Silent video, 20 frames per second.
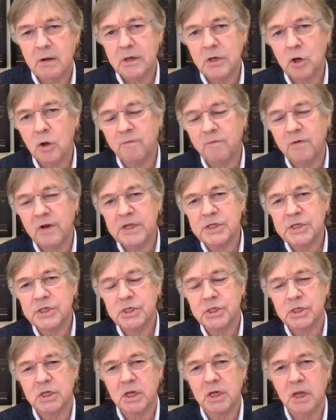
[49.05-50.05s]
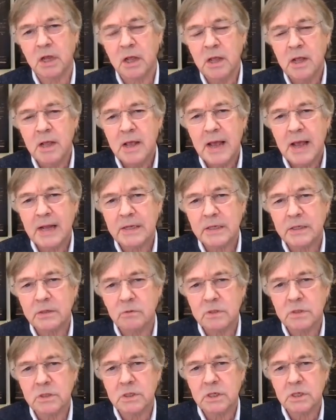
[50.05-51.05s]
novelist uh,
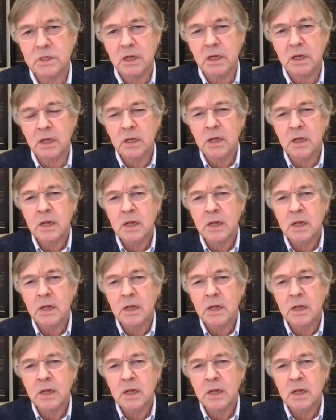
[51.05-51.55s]
and uh,